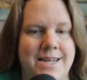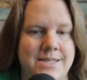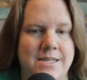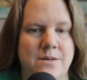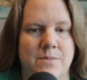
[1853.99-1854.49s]

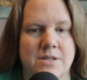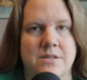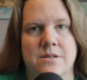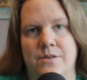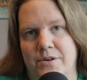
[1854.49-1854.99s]
18
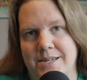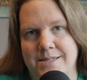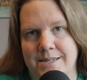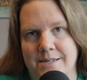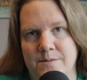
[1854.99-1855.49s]
months to
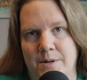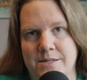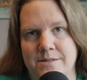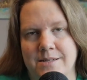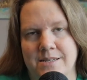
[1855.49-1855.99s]
36
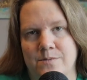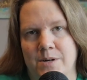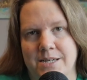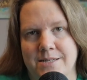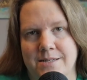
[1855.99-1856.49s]
months. That's
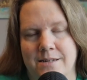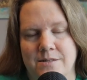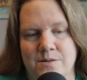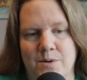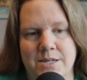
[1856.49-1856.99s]
what his
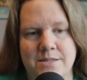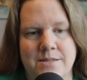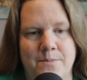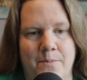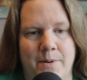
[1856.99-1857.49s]
sentence was.